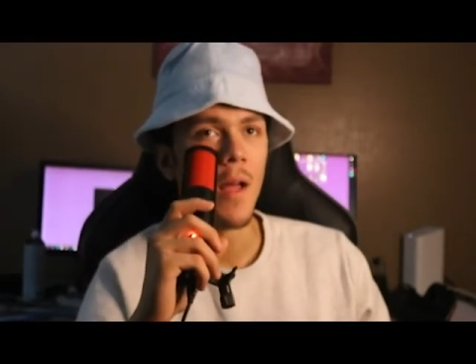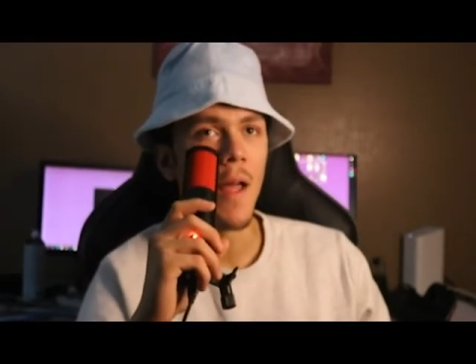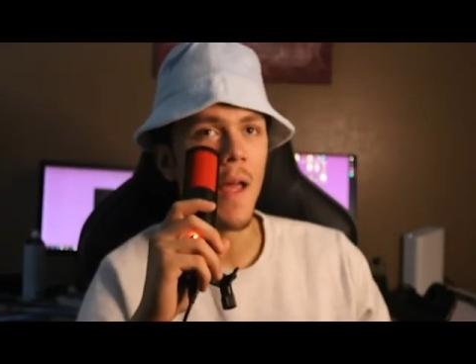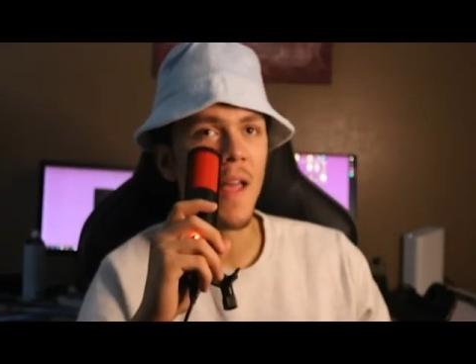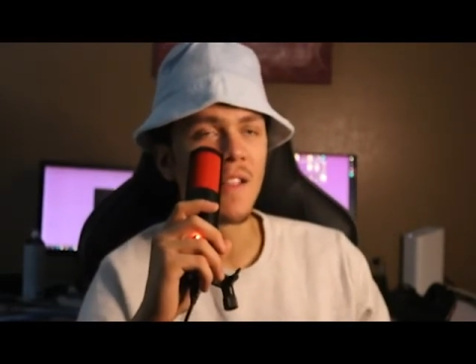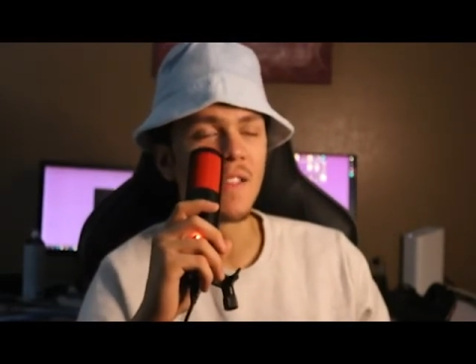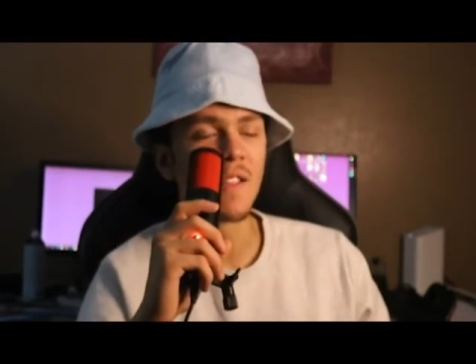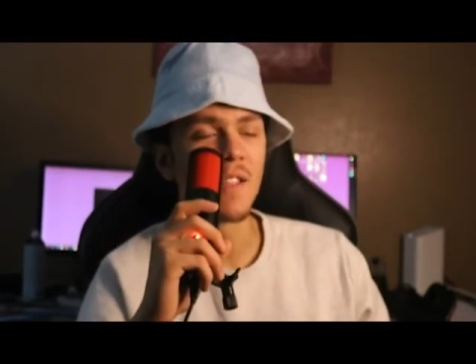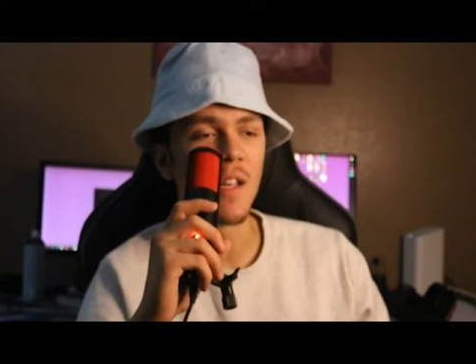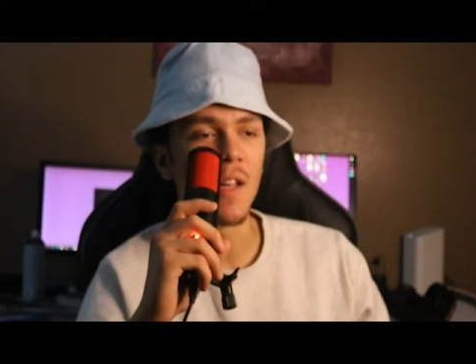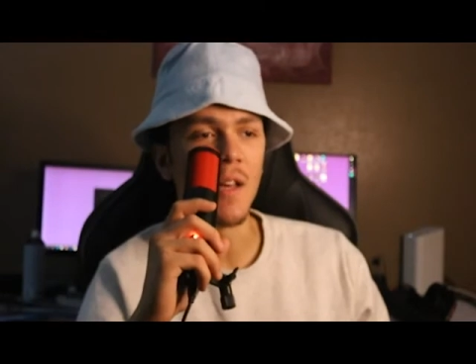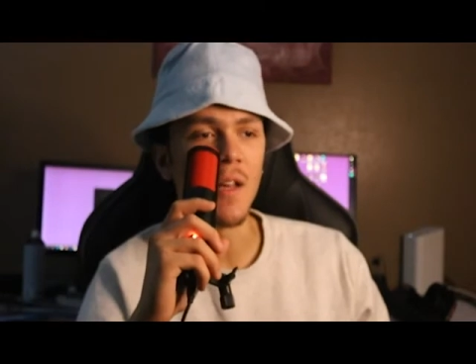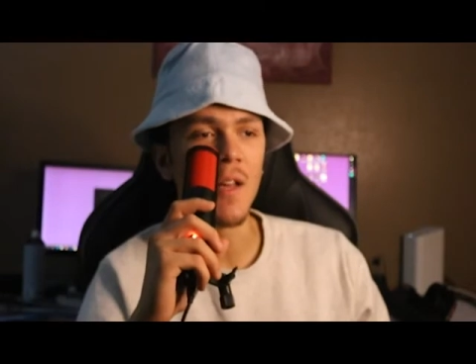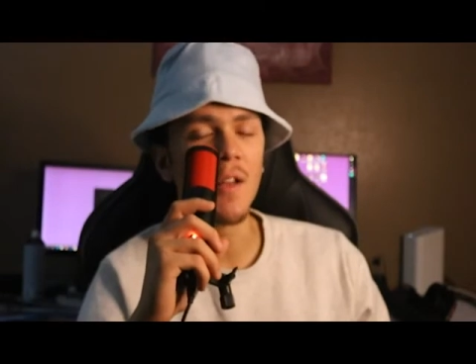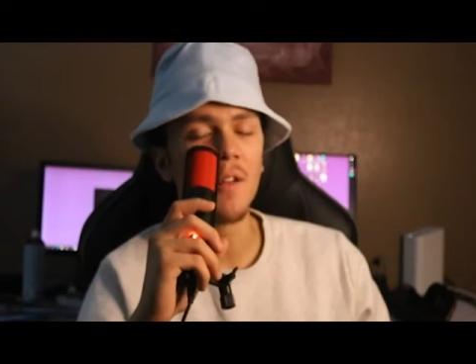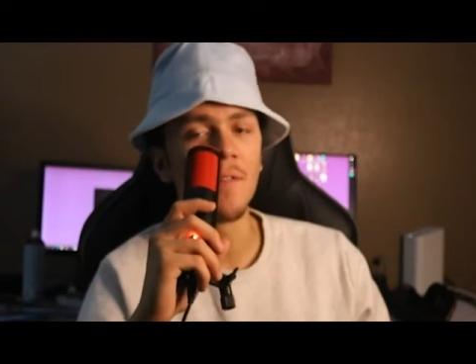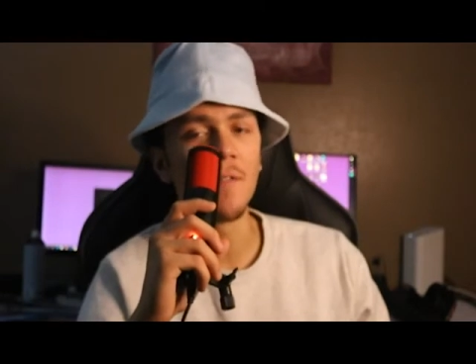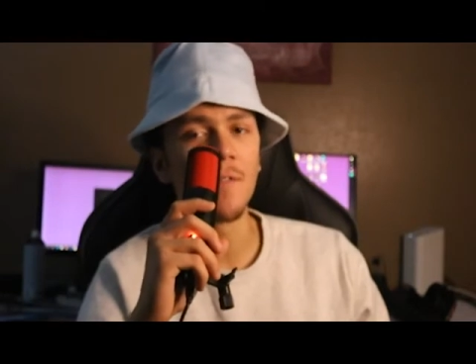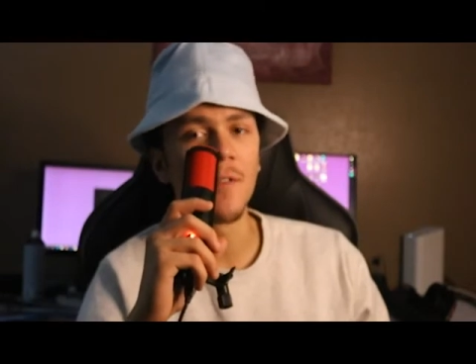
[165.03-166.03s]
it's
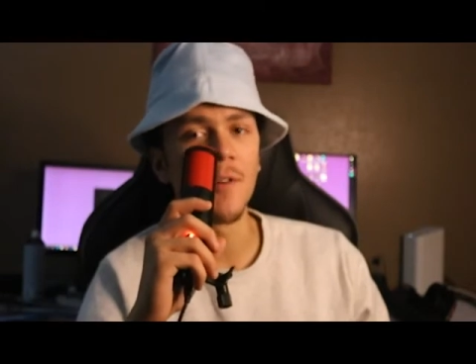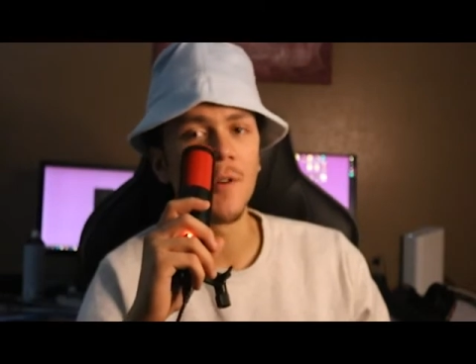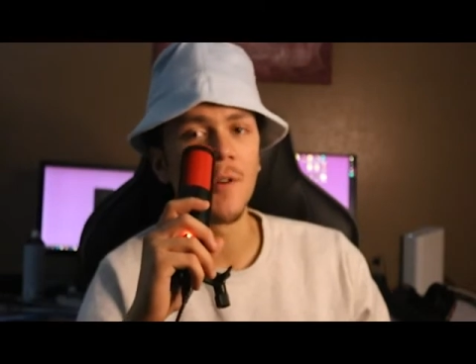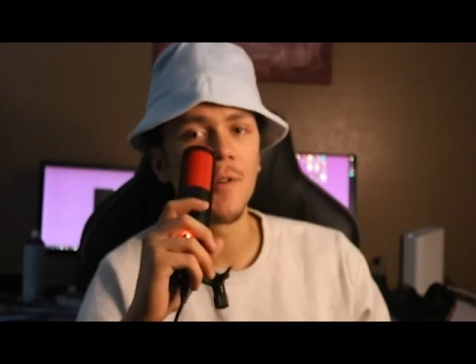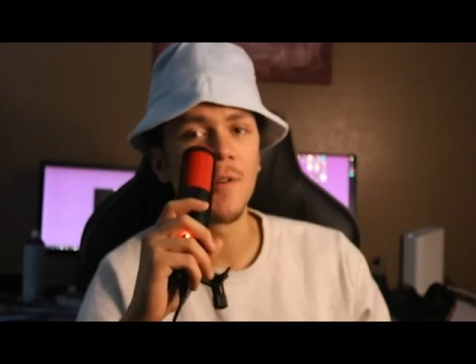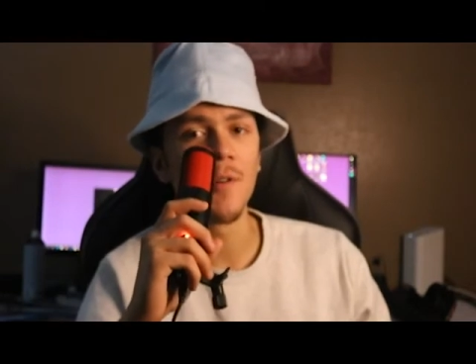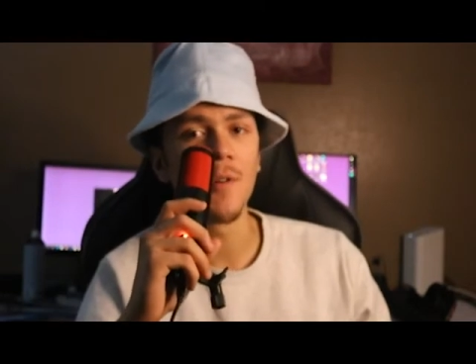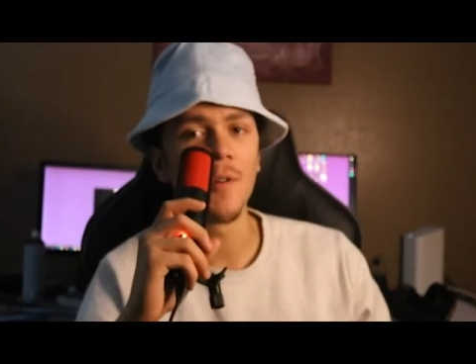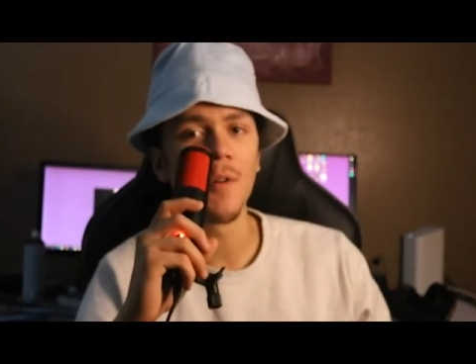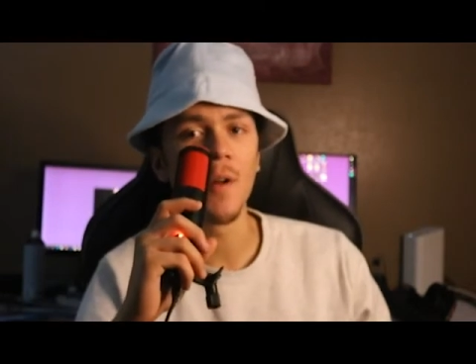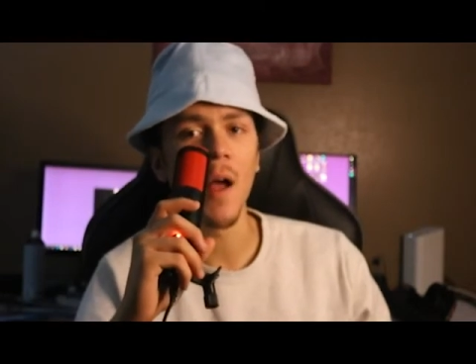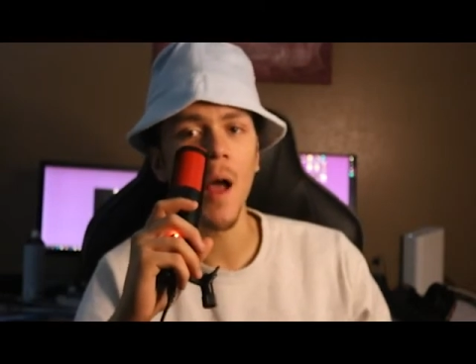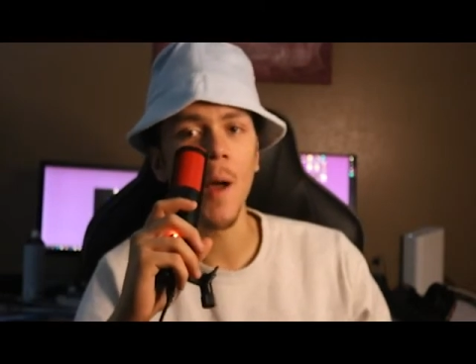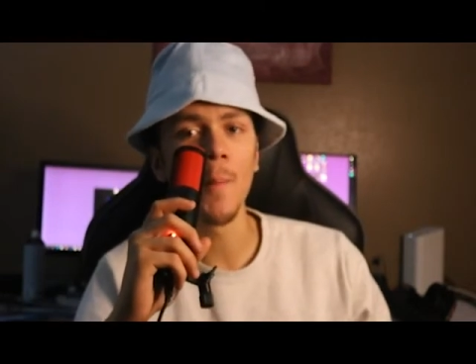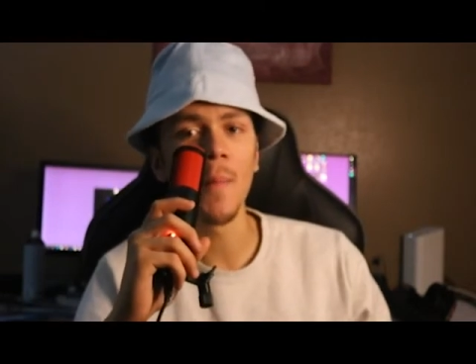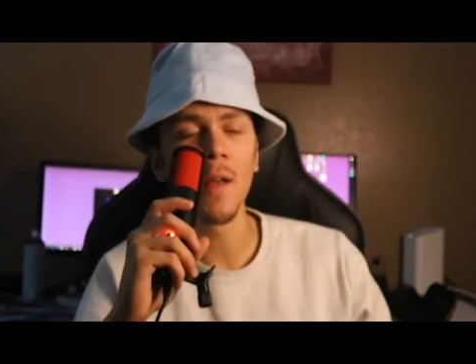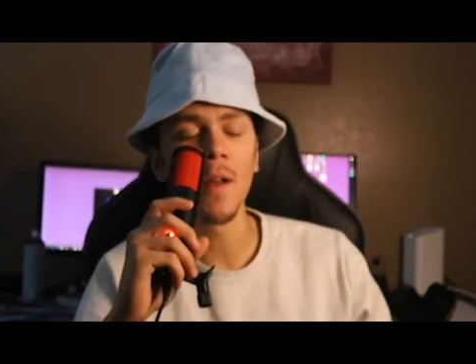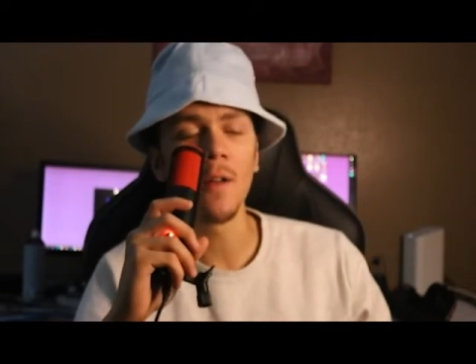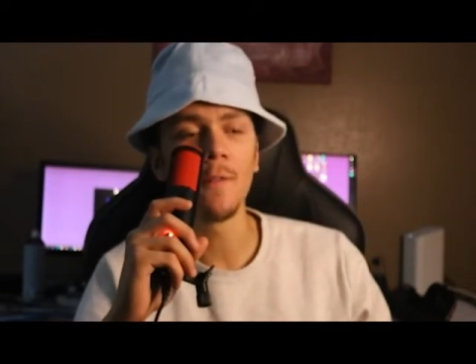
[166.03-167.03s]
good for
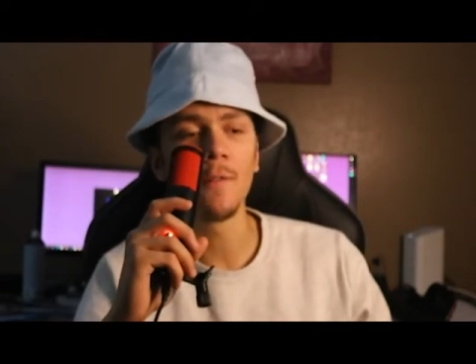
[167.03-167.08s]
I mean,